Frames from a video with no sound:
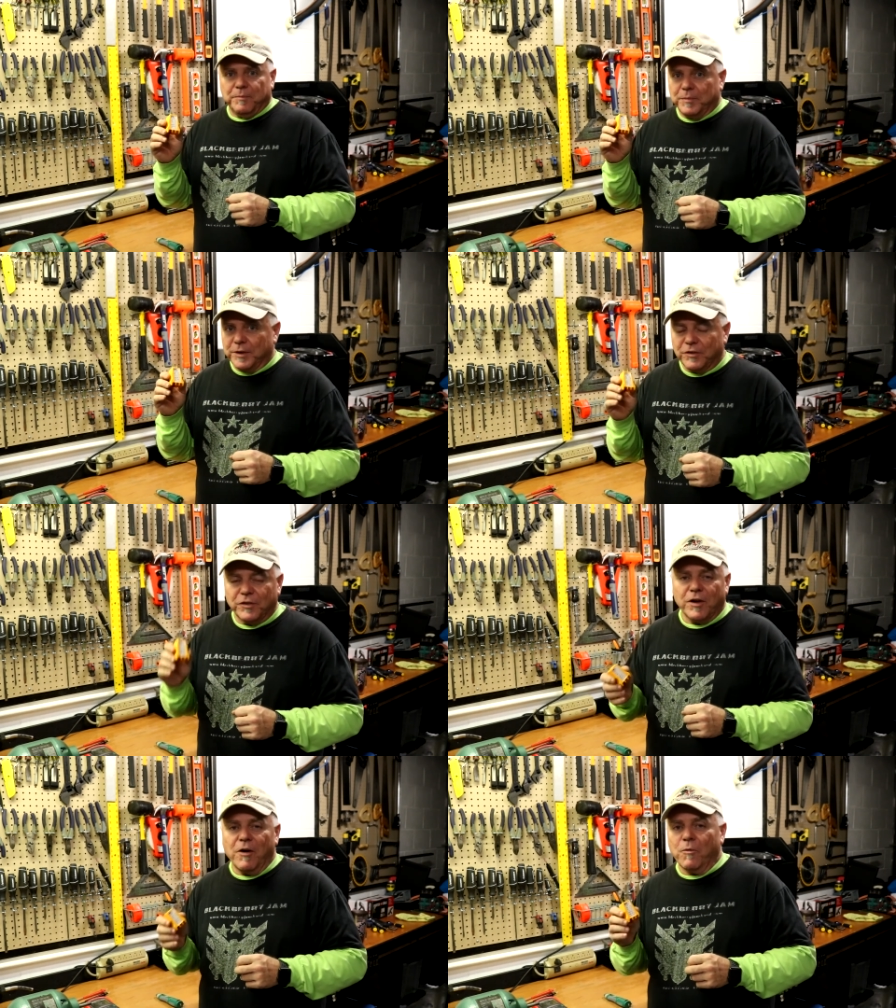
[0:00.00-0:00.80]
but
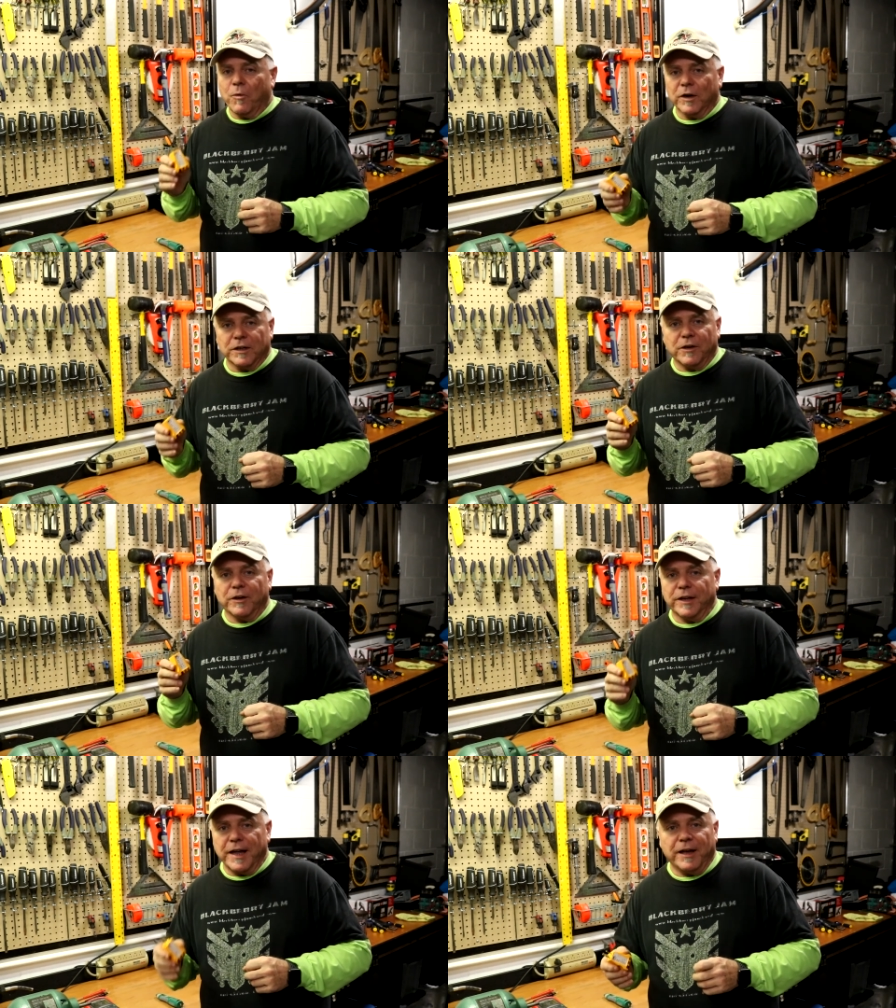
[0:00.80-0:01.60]
don't work
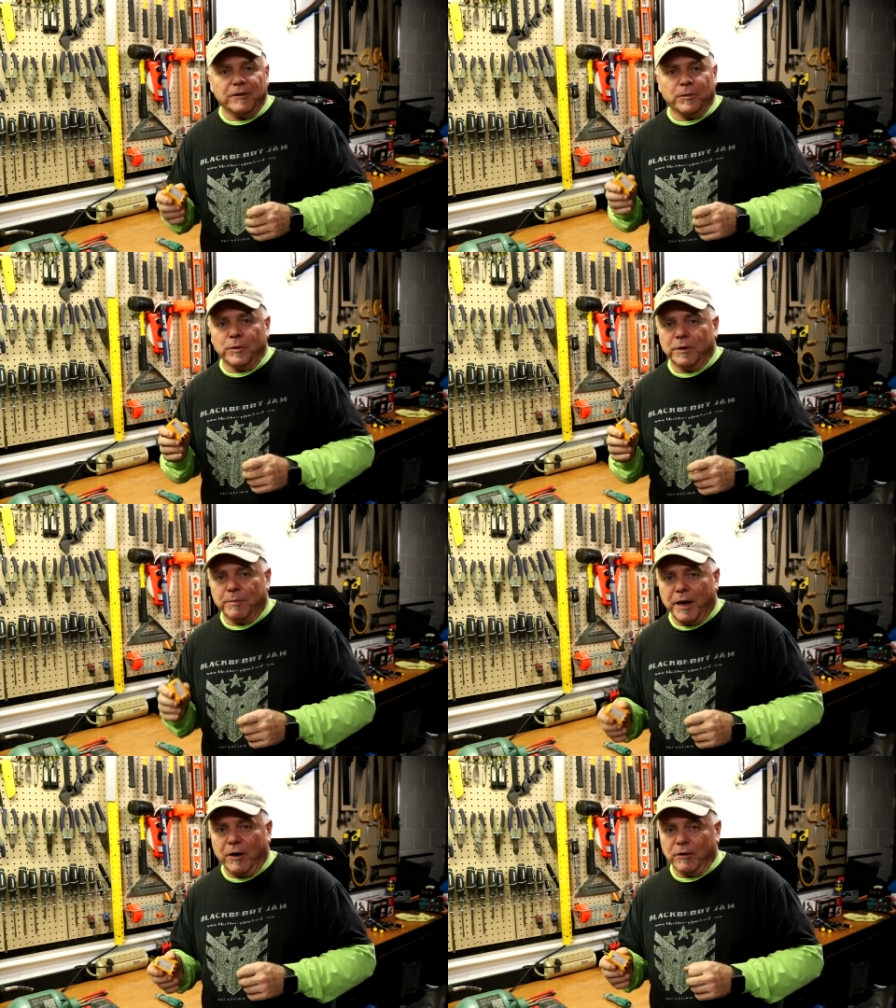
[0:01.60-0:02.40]
on an outlet with the
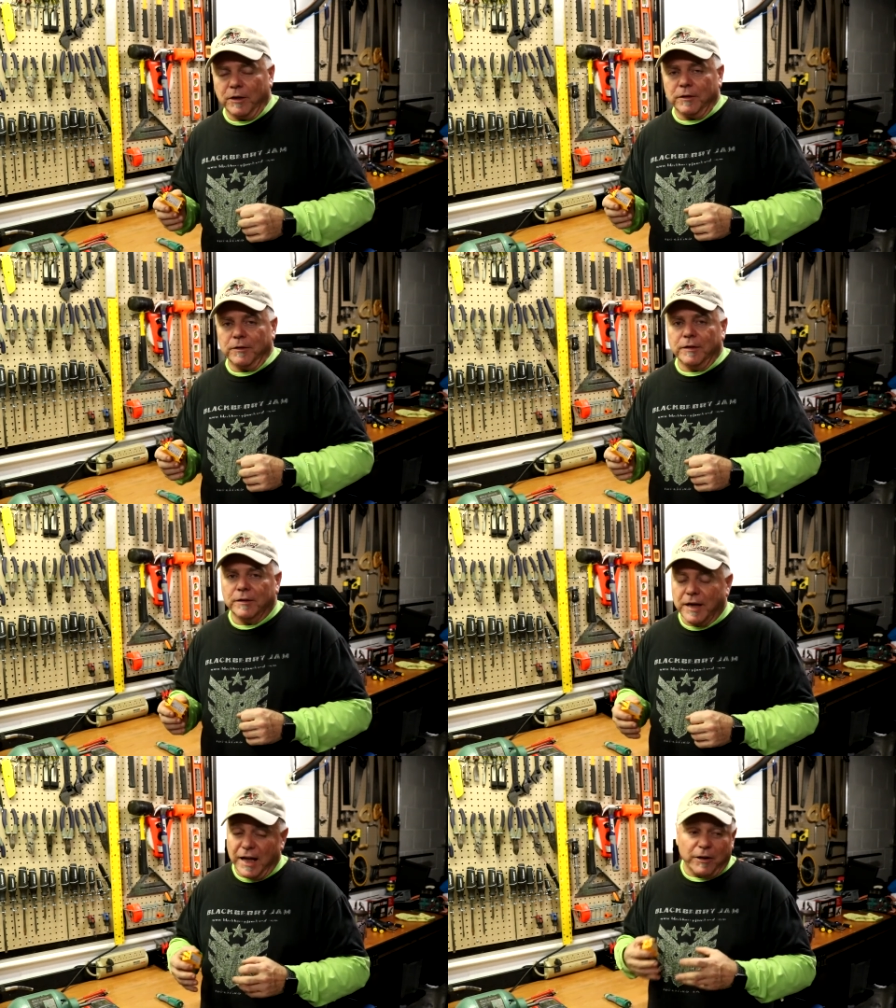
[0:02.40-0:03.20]
power on.
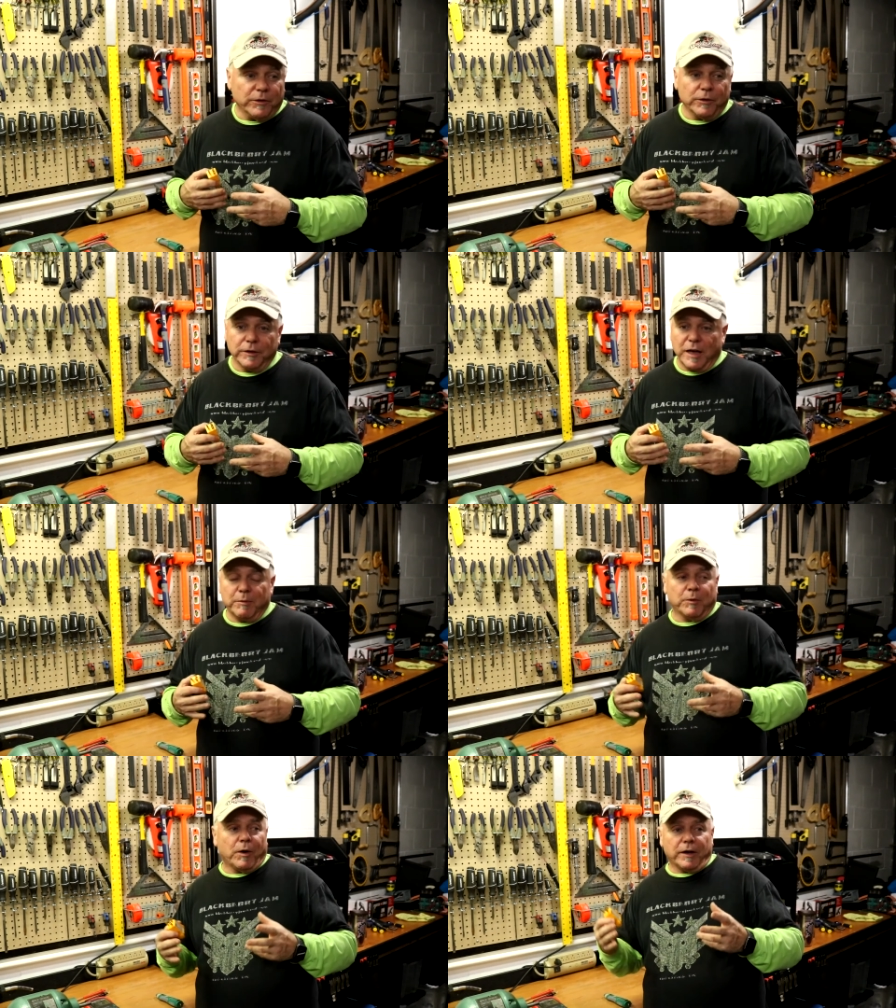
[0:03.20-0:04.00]
I don't do it. I've
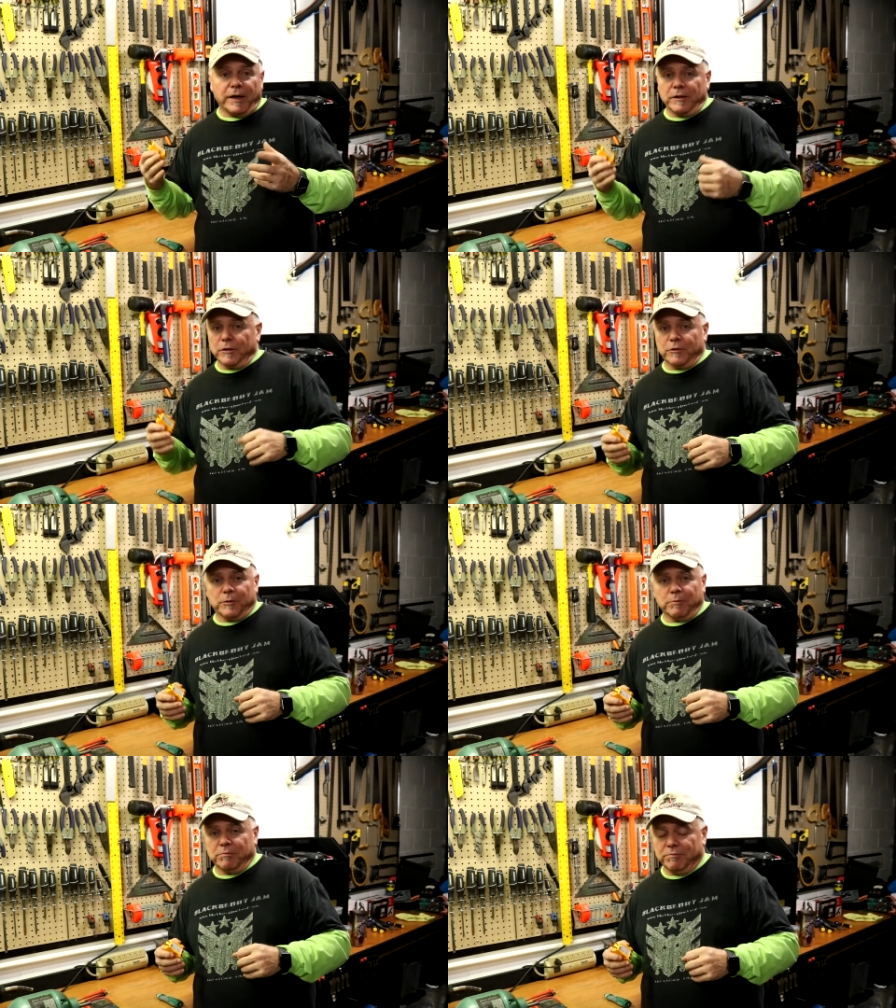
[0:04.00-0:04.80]
been wearing outlets
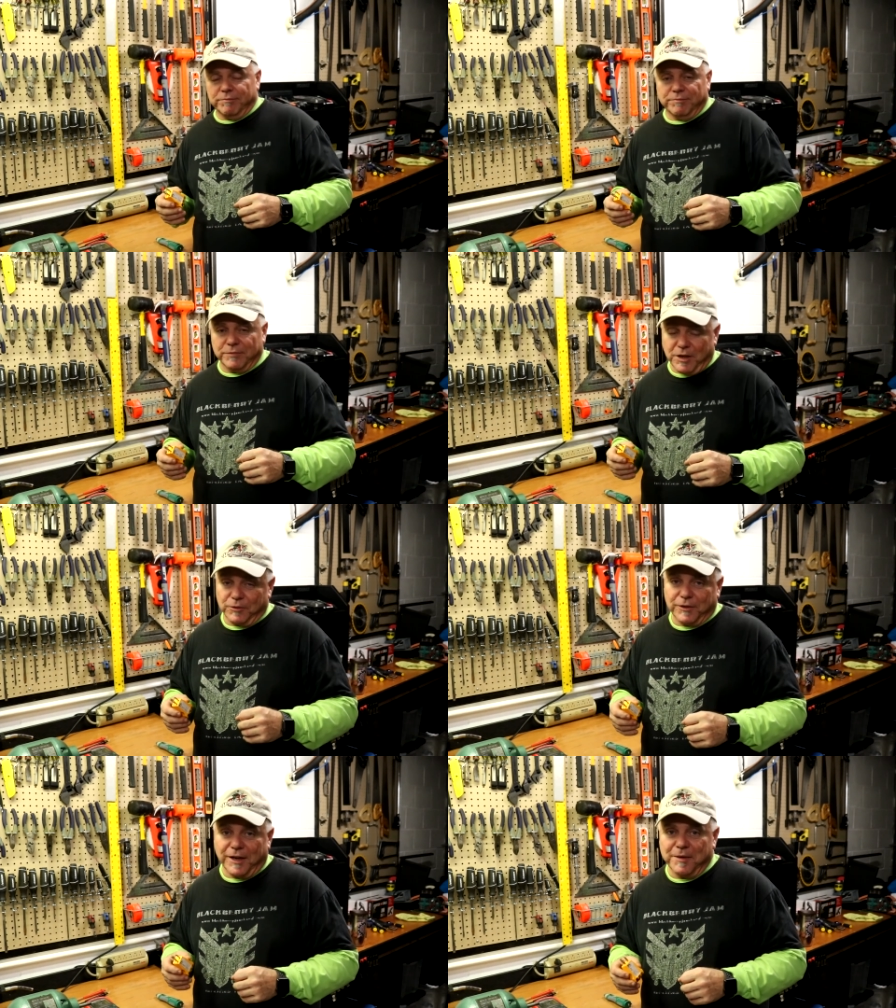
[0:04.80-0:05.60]
for a
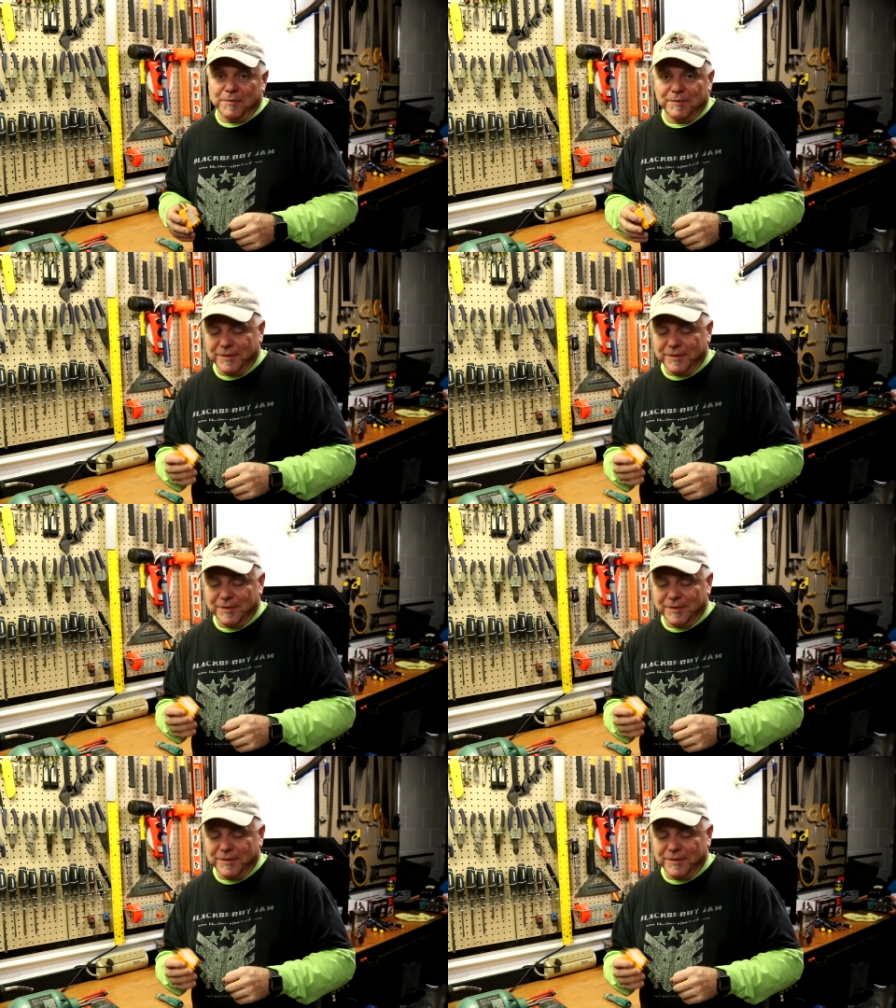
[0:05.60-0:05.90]
long time.